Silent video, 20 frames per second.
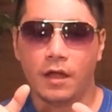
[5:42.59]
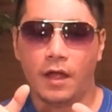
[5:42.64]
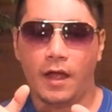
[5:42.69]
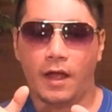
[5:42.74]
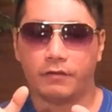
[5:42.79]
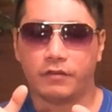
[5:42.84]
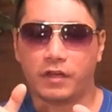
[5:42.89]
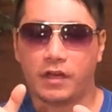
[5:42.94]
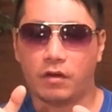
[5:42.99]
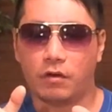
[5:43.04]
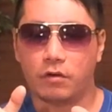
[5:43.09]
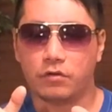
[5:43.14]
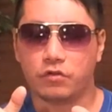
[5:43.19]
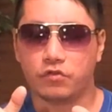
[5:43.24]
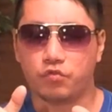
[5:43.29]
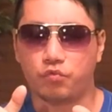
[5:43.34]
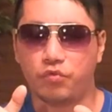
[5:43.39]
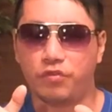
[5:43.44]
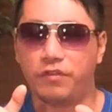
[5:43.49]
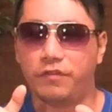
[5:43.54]
have the
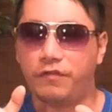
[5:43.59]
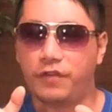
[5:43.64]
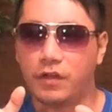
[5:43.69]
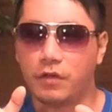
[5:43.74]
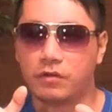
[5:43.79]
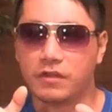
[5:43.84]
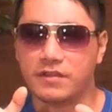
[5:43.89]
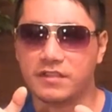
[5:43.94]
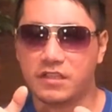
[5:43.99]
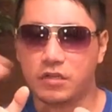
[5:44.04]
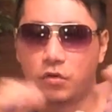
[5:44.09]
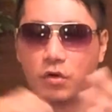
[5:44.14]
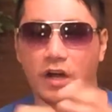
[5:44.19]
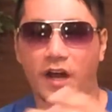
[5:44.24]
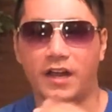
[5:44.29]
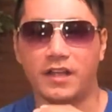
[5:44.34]
characters reveal the secret